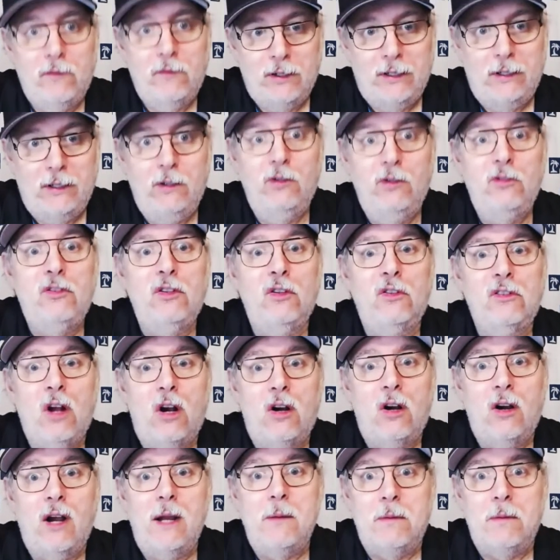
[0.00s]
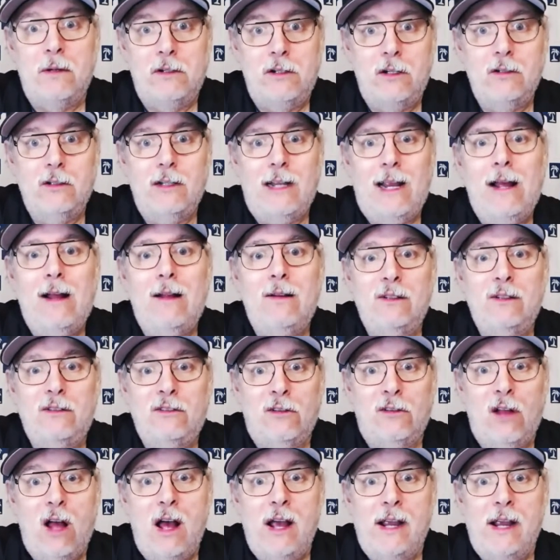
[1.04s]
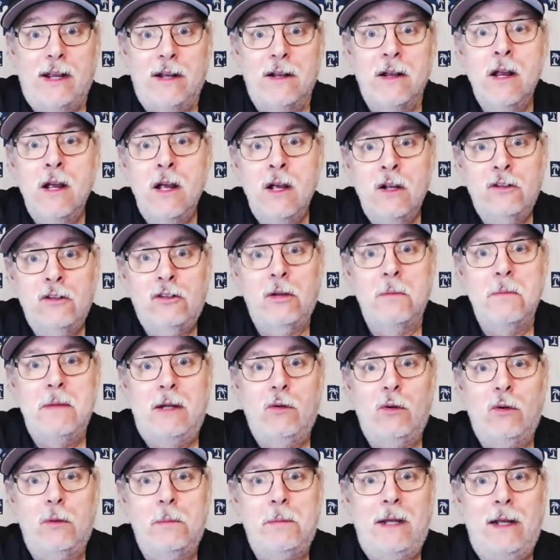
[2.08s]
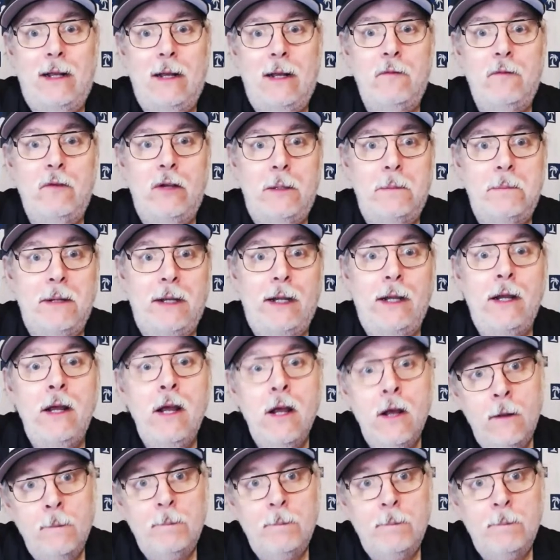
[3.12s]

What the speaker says: Billy Husso's all right, but Alex Lyon to me would be an MVP.